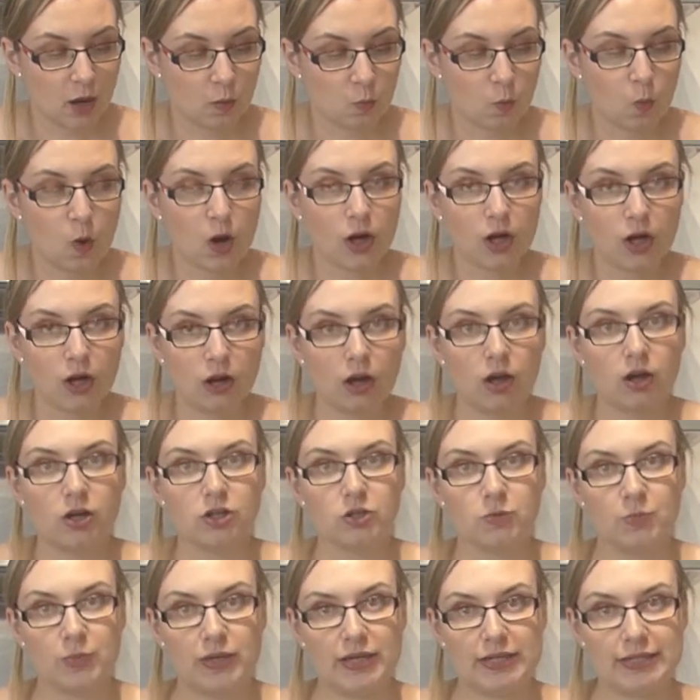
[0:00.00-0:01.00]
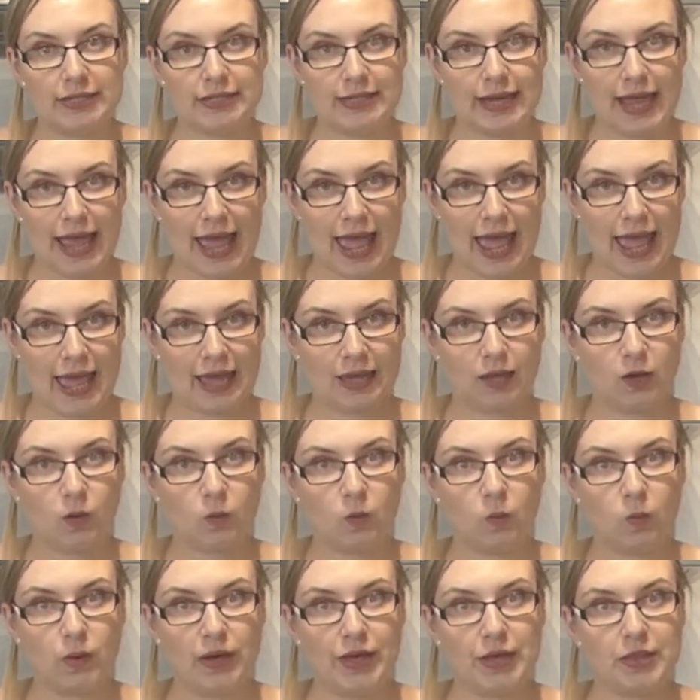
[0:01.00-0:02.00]
1 large beaten egg
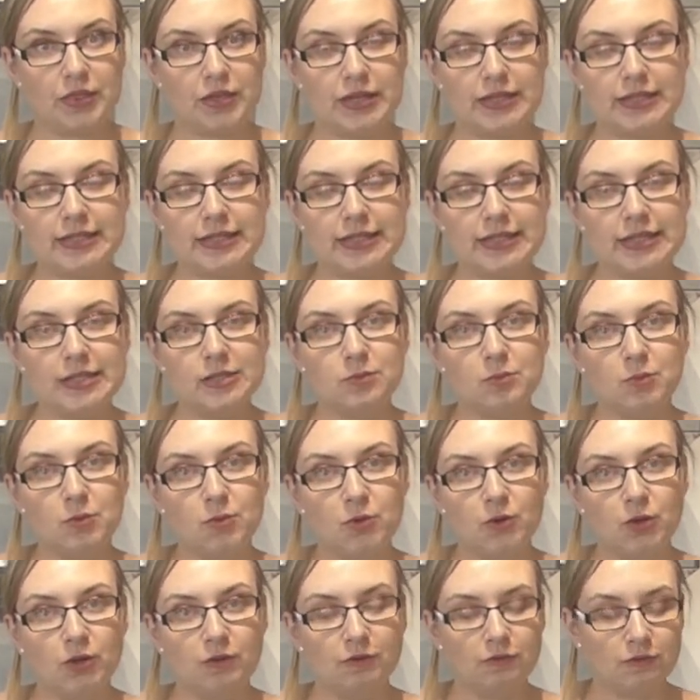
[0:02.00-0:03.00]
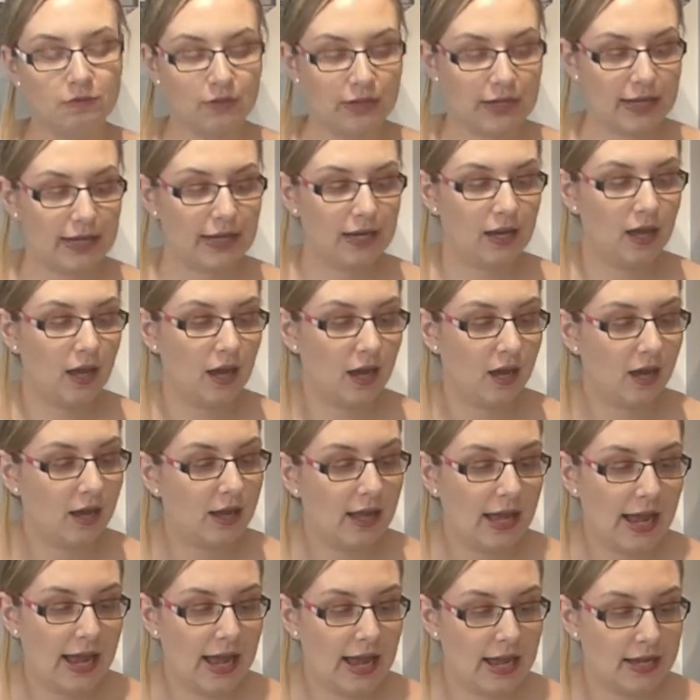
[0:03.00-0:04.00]
with a teaspoon of
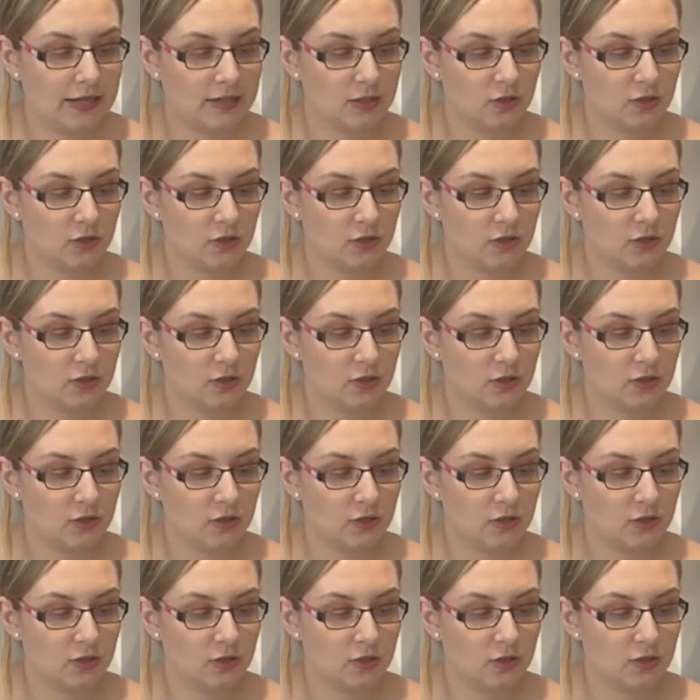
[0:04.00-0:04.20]
vanilla, and